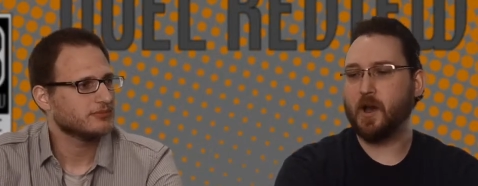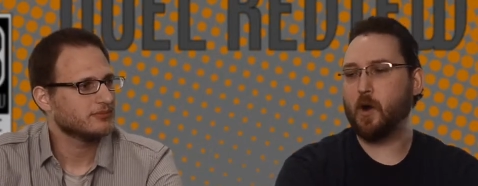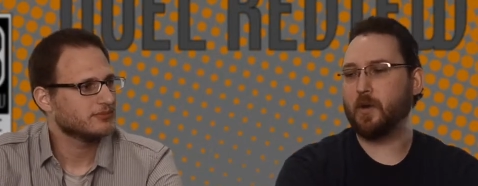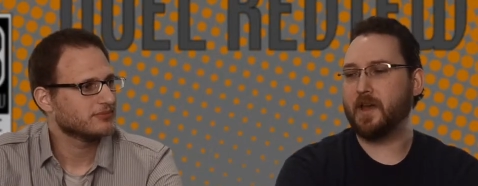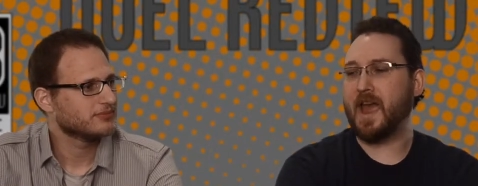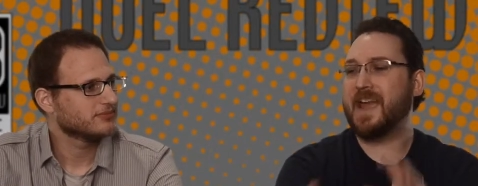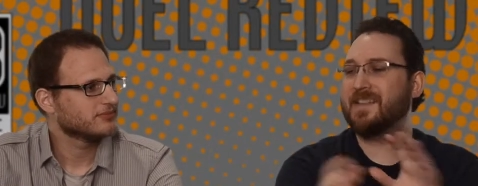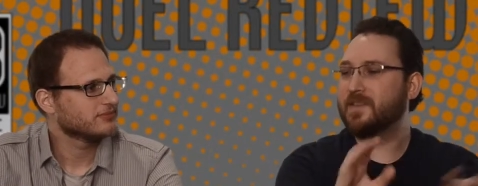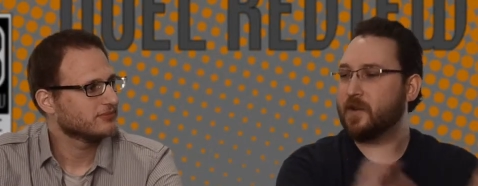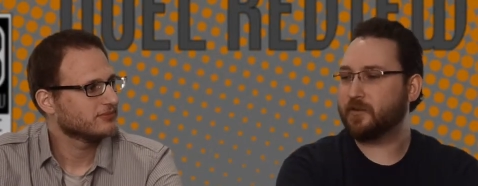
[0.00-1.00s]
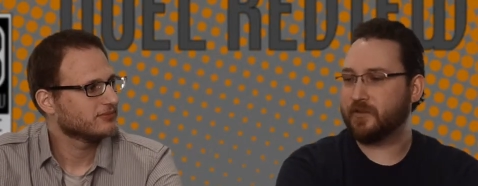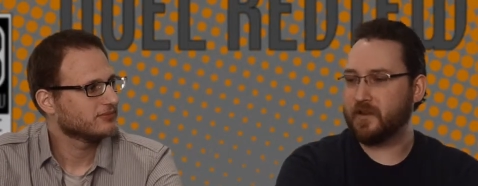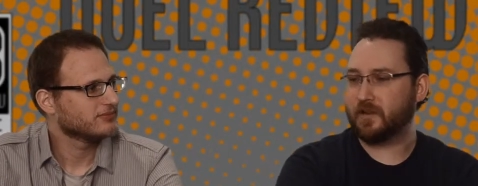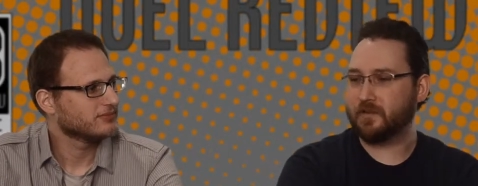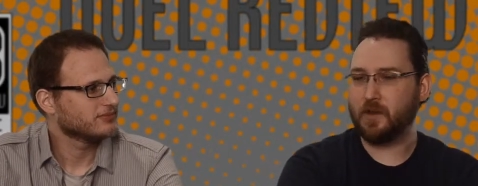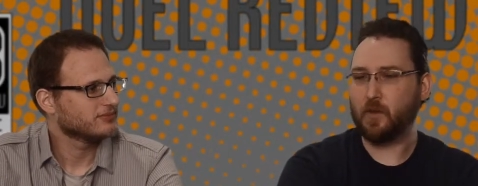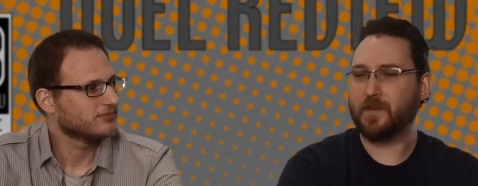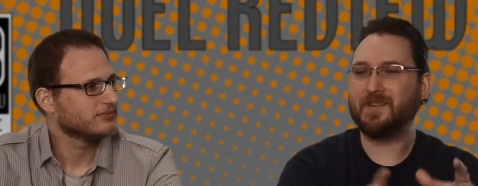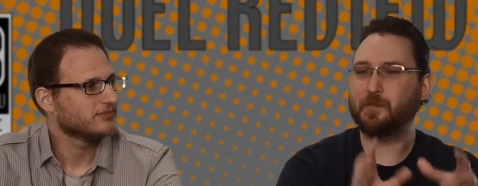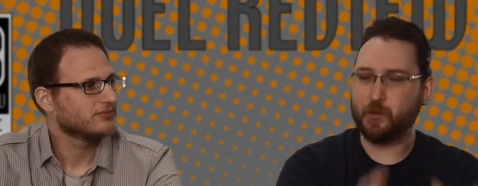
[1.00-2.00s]
Speaker 1: Oh, and there's this. No,
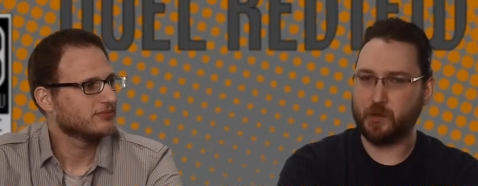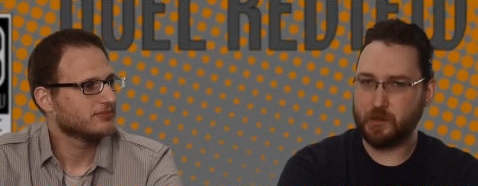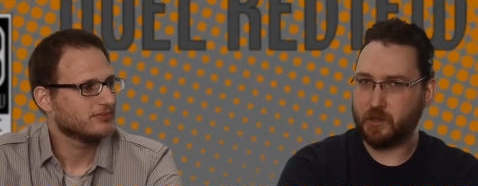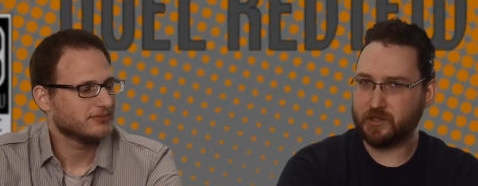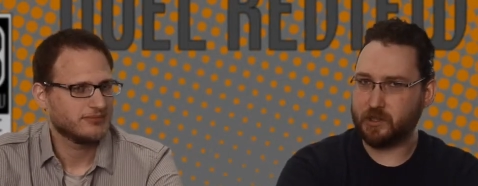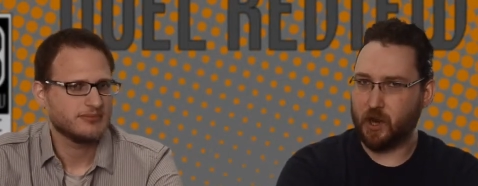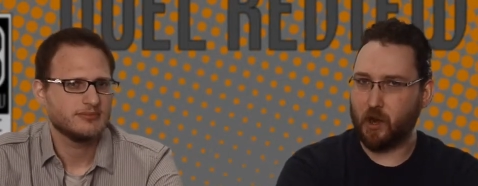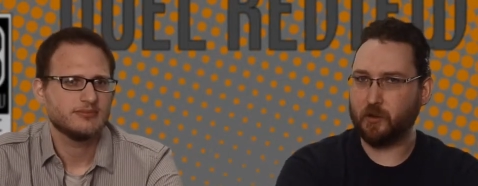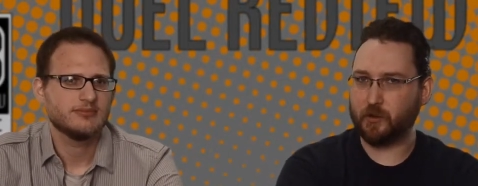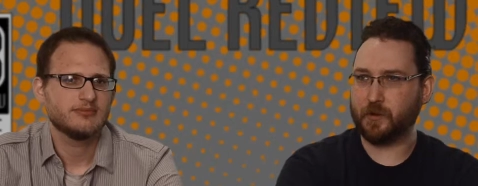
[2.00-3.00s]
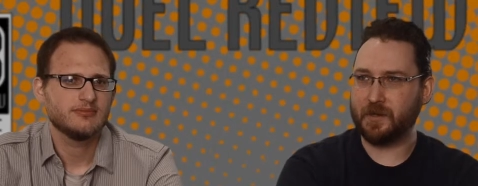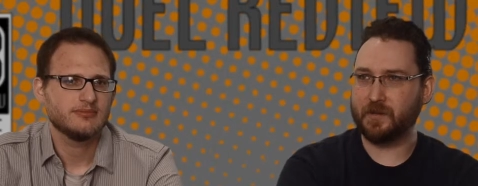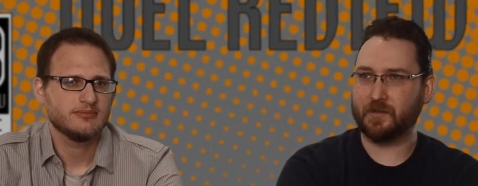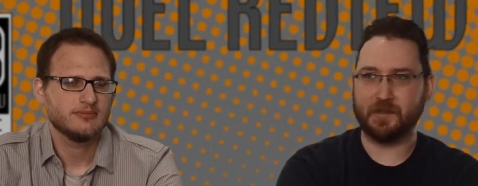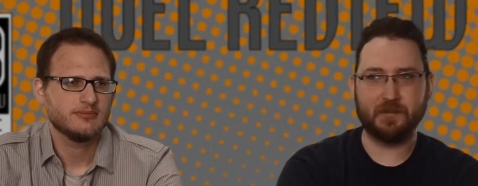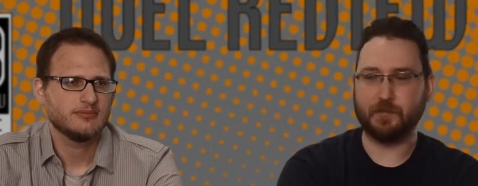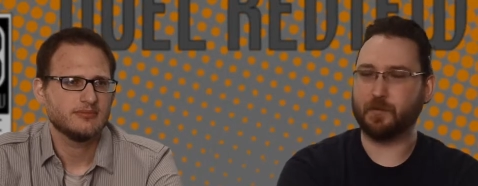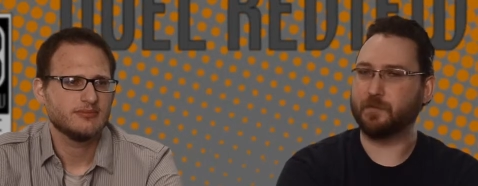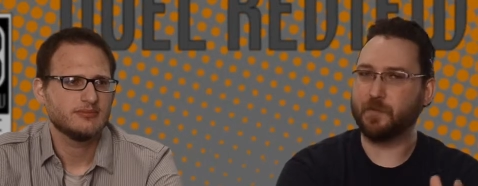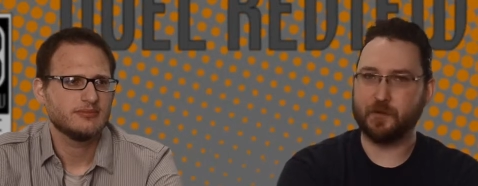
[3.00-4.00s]
that's pretty much all there is, at least for the
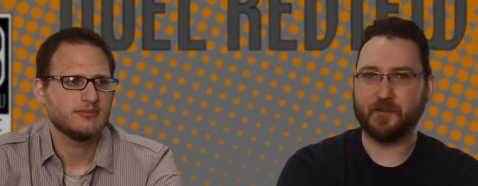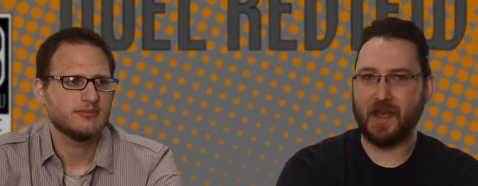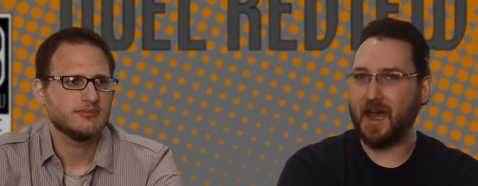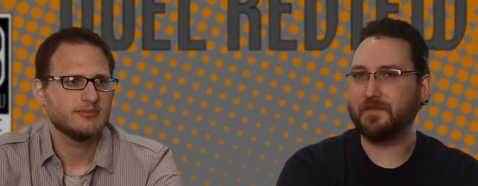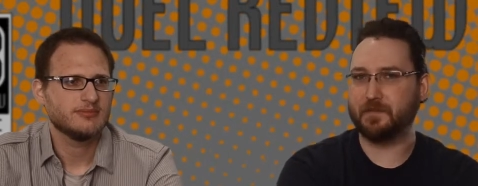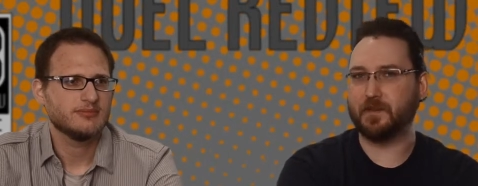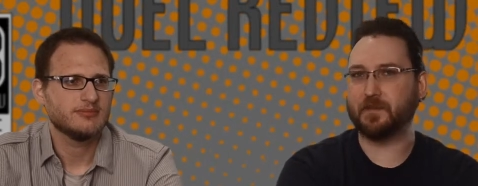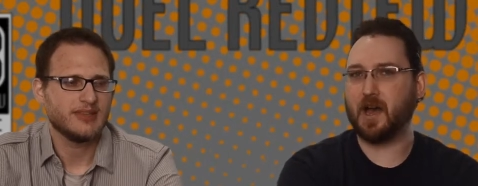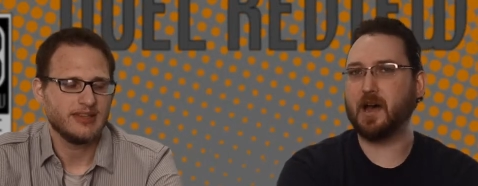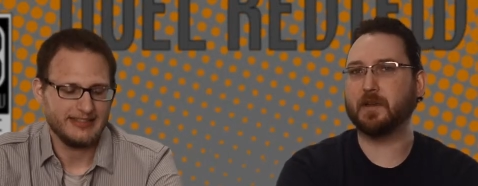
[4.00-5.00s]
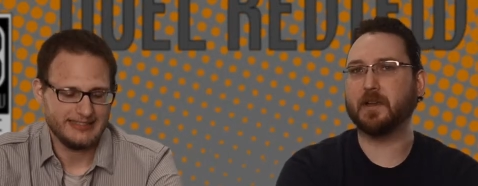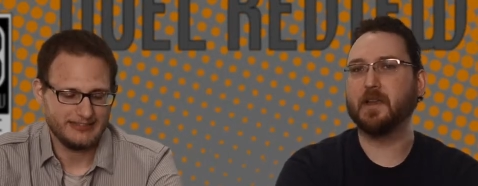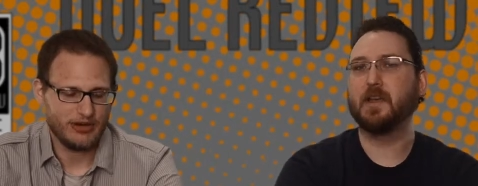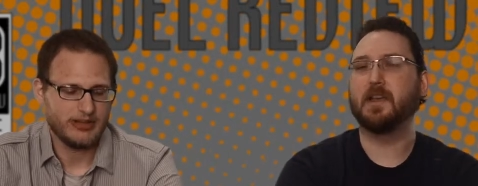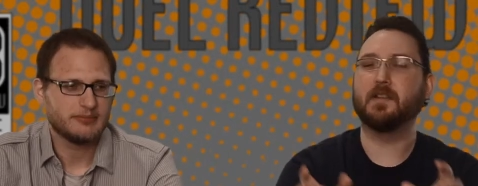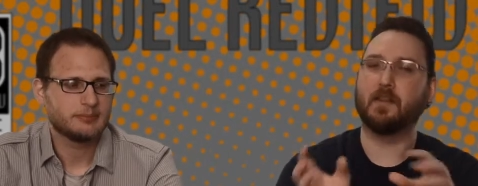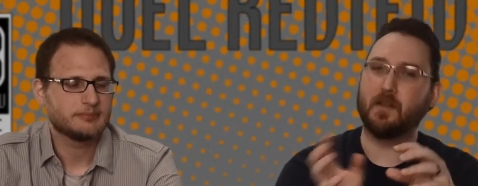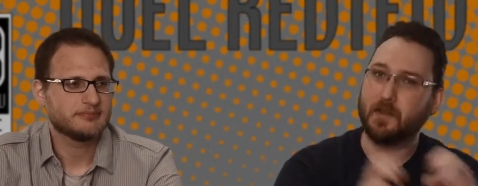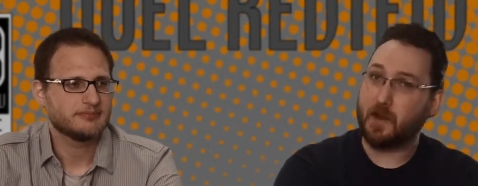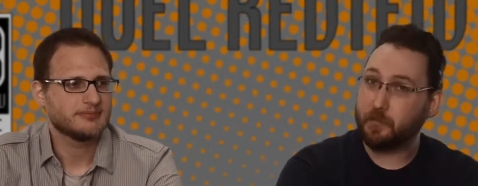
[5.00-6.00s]
first half of this comic. Right. Is all
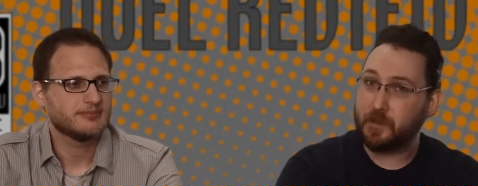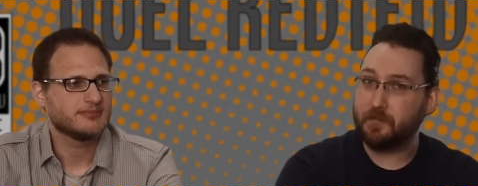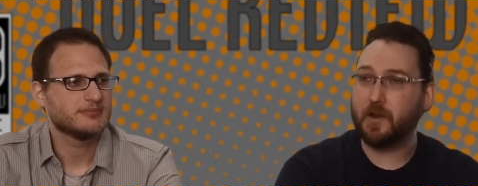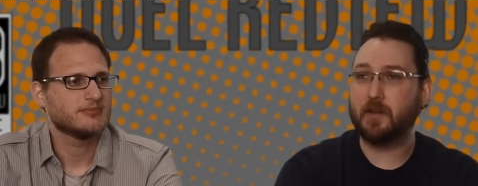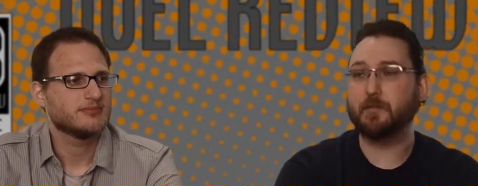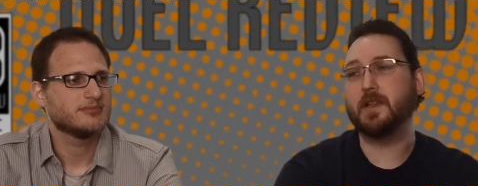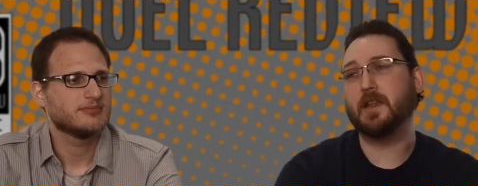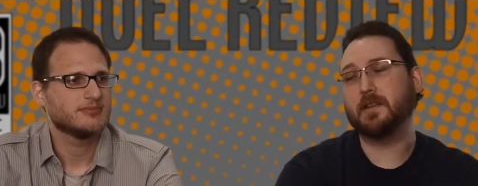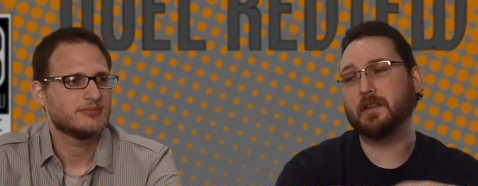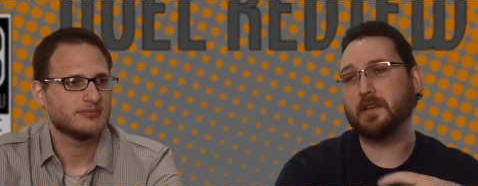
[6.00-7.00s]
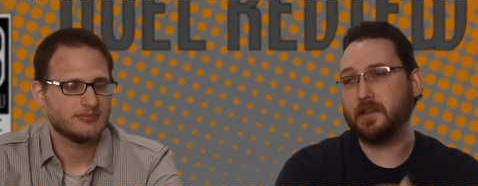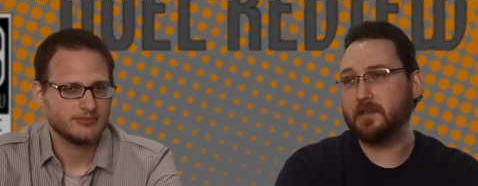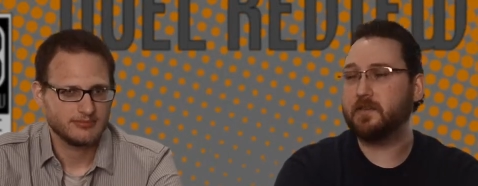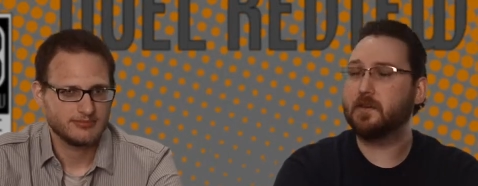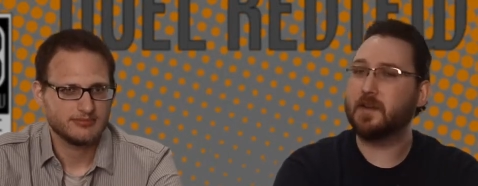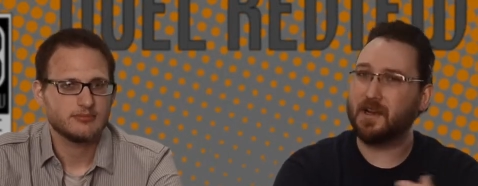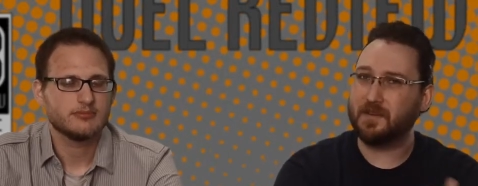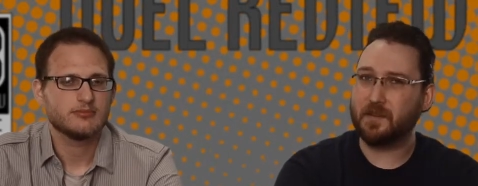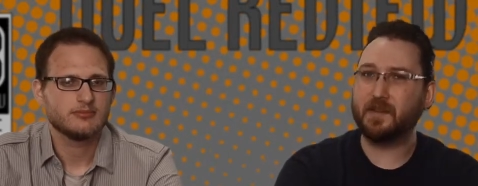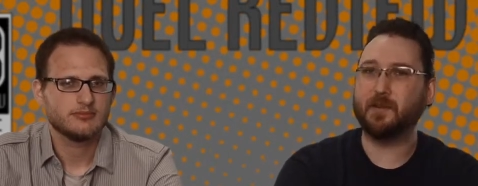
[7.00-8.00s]
the government involvement and the kids, you know, kind of
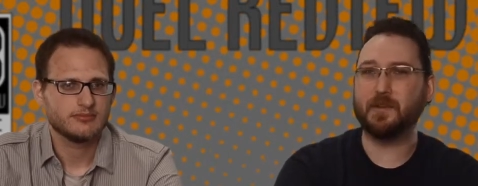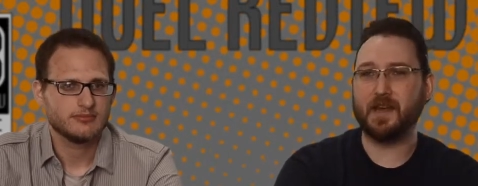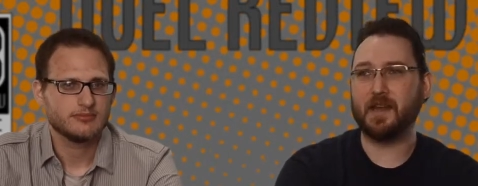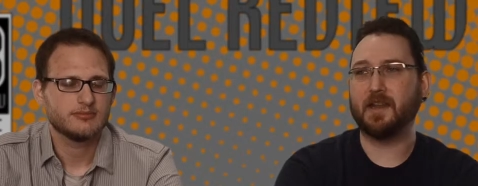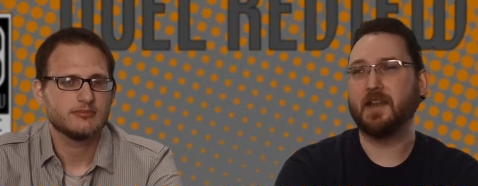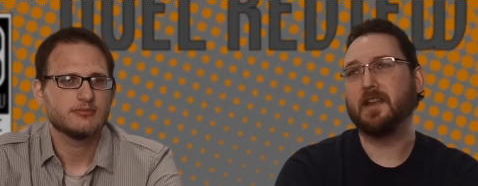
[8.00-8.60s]
dealing with that